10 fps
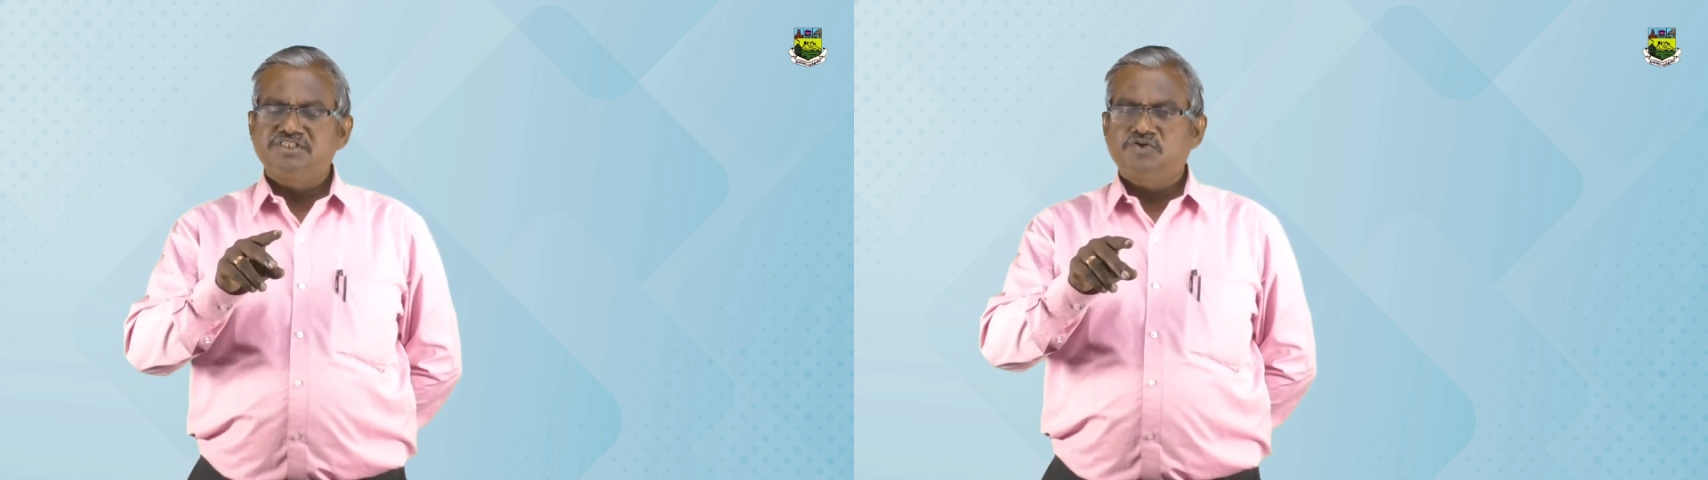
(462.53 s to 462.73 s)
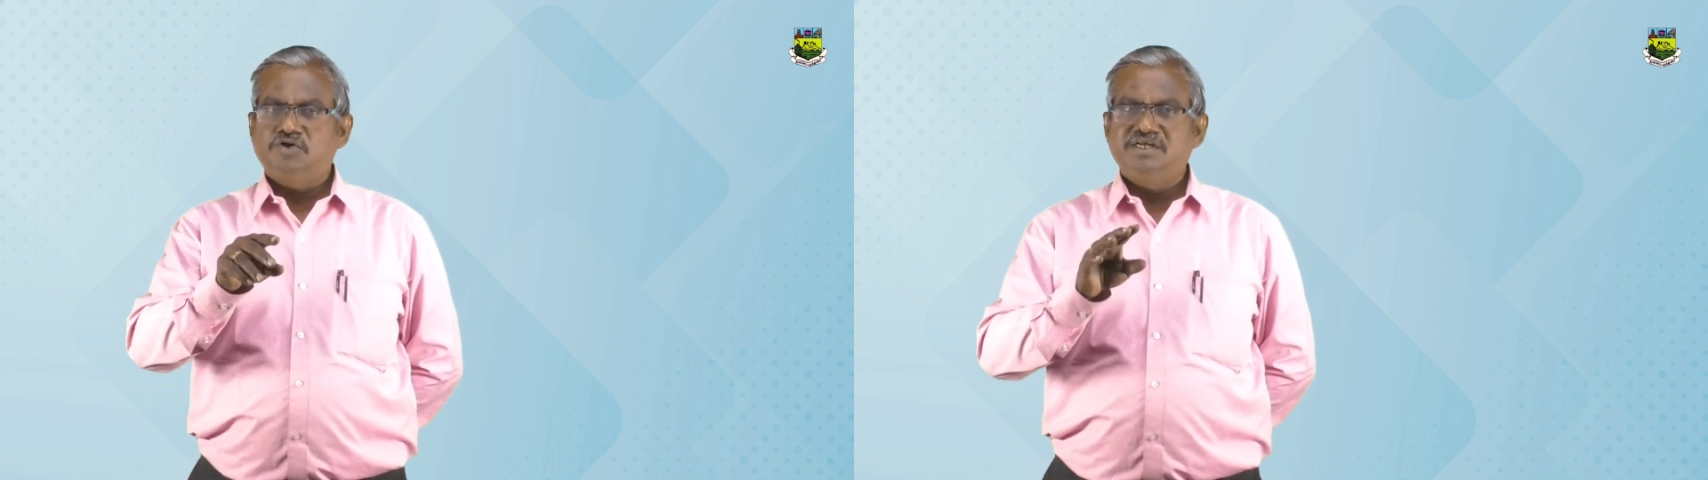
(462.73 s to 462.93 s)

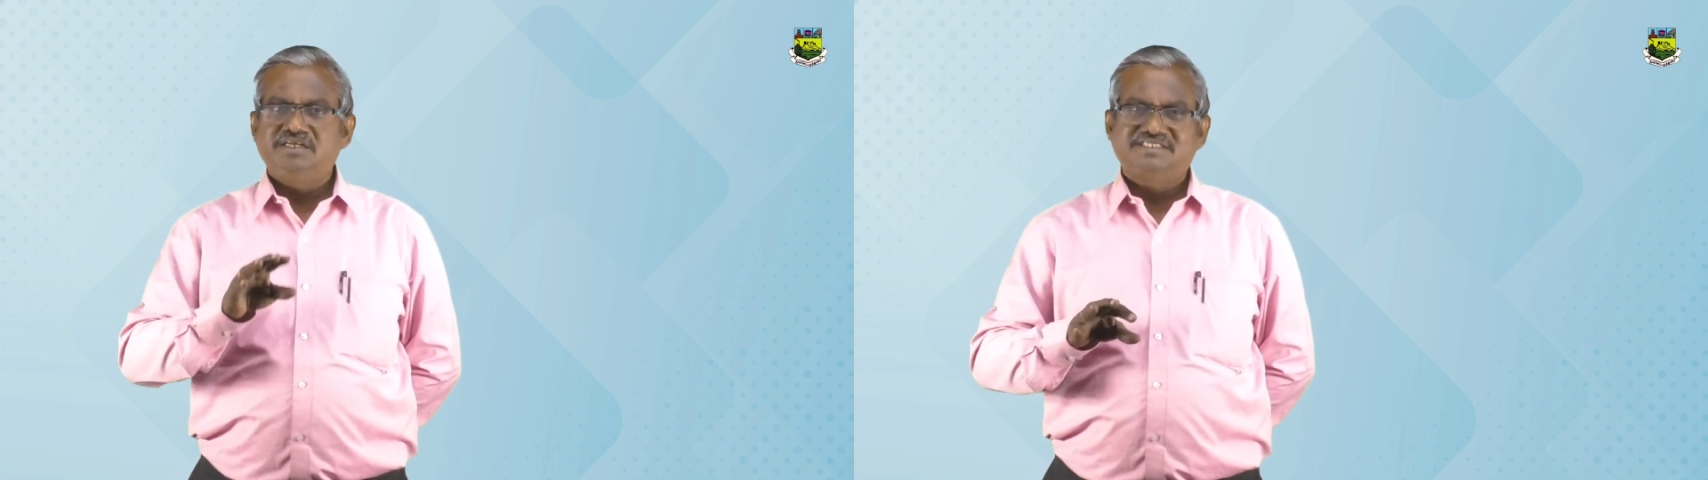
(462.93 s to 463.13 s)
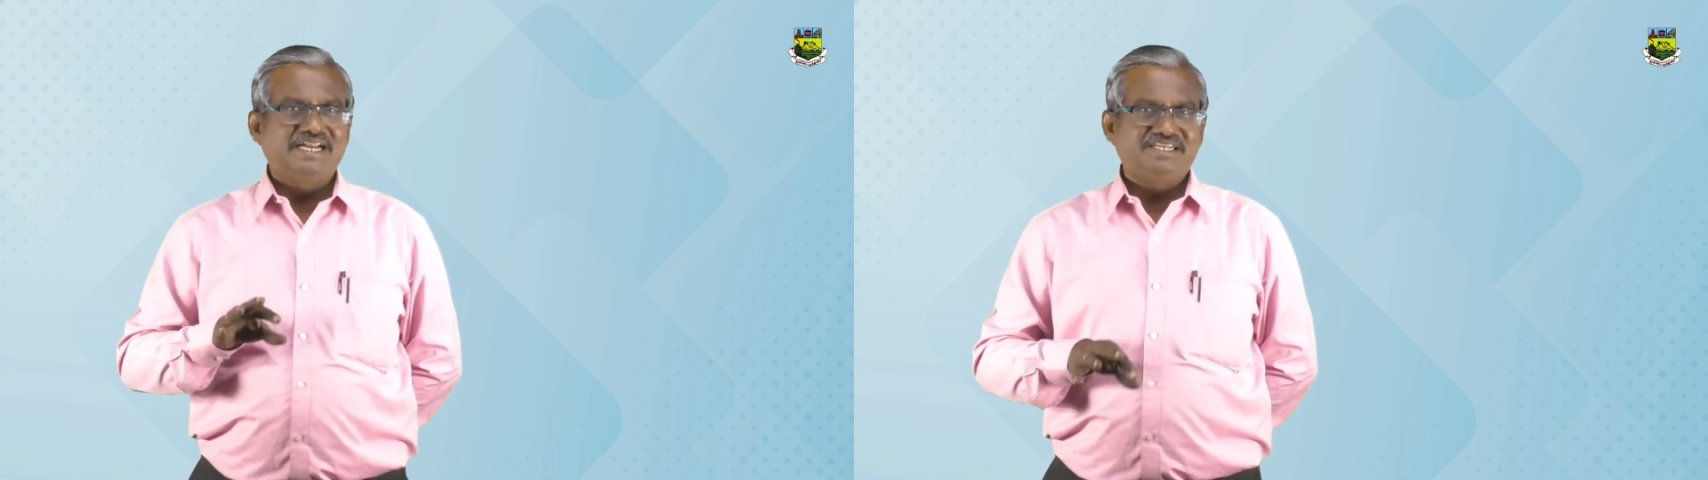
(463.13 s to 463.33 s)
This is called
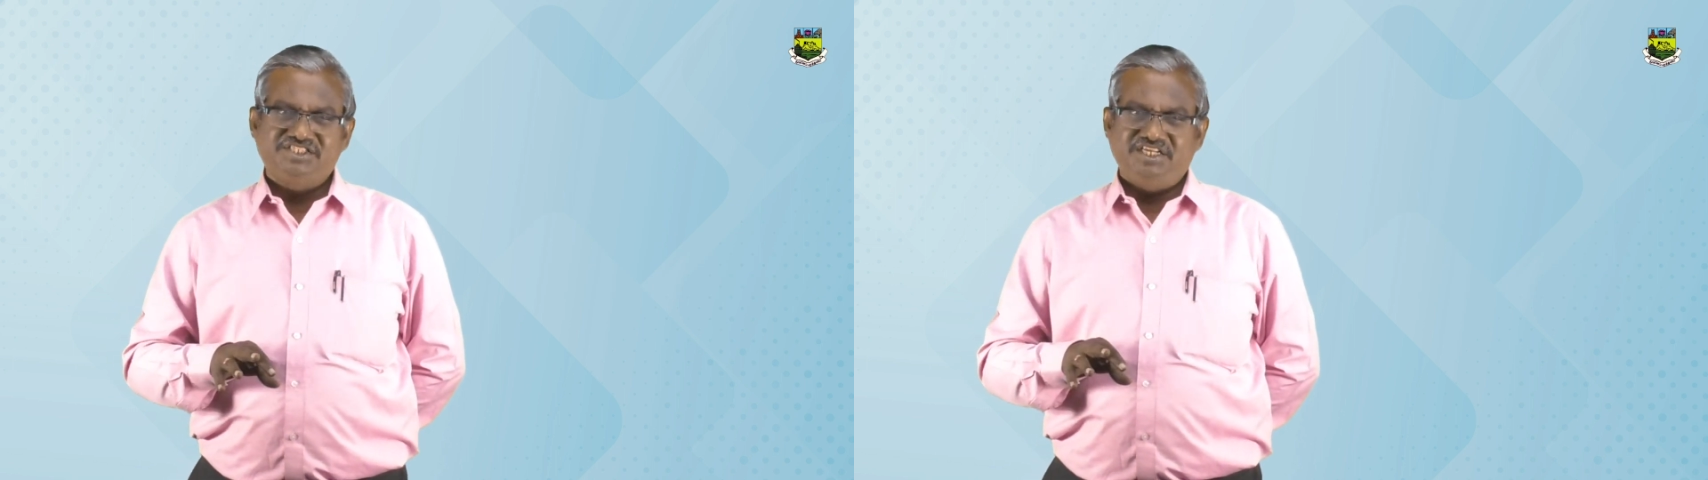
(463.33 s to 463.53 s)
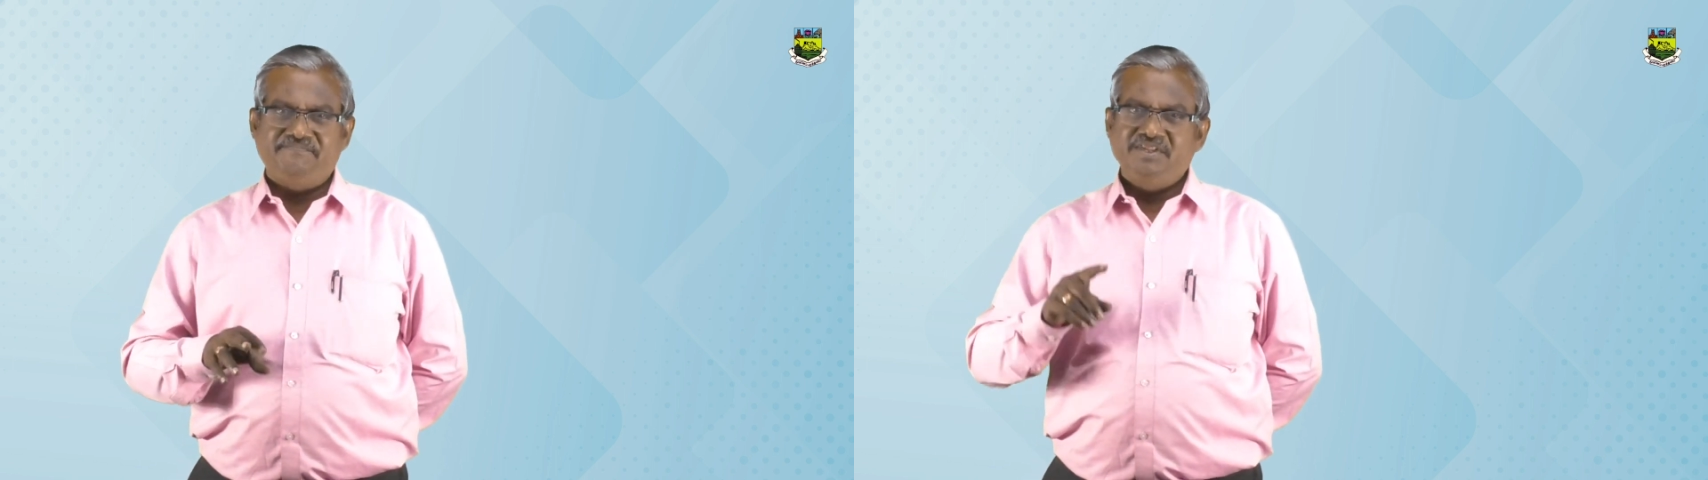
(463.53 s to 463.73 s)

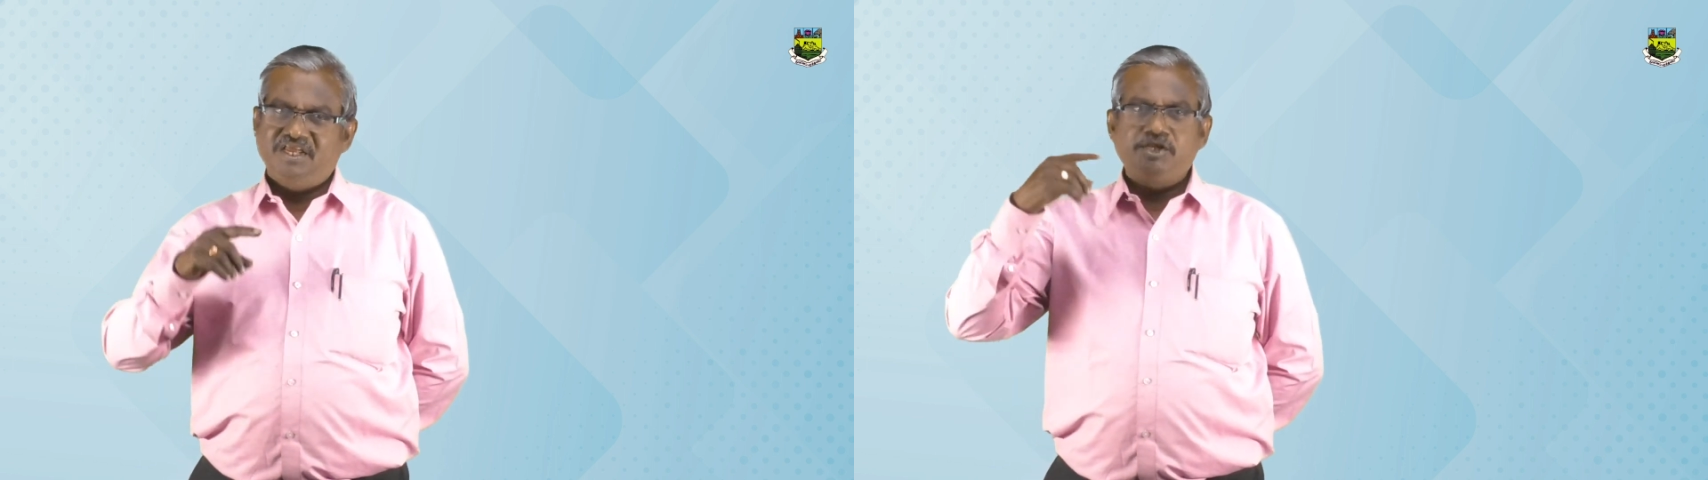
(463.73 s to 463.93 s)
statistic.